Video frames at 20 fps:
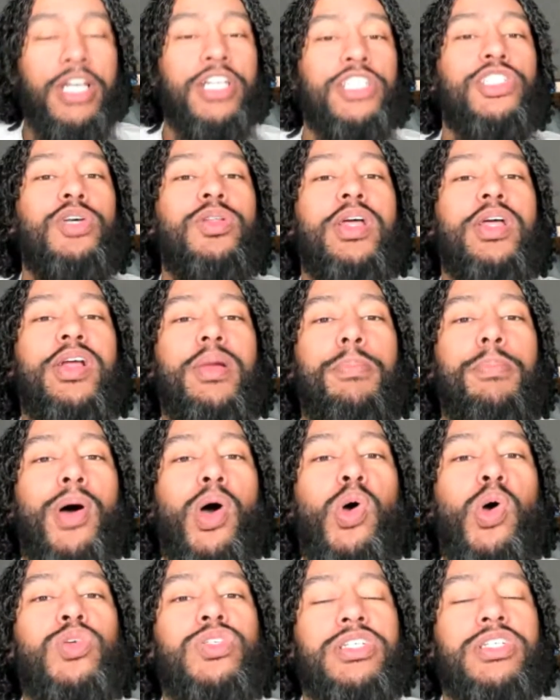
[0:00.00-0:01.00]
So they're
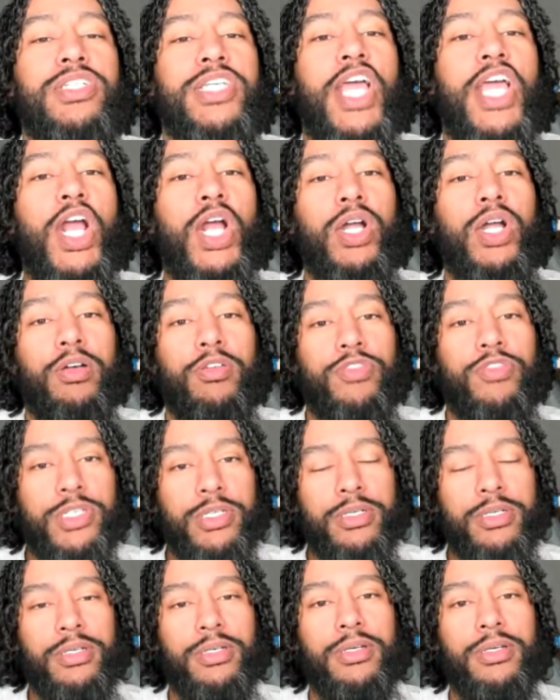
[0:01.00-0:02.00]
imposing tariffs.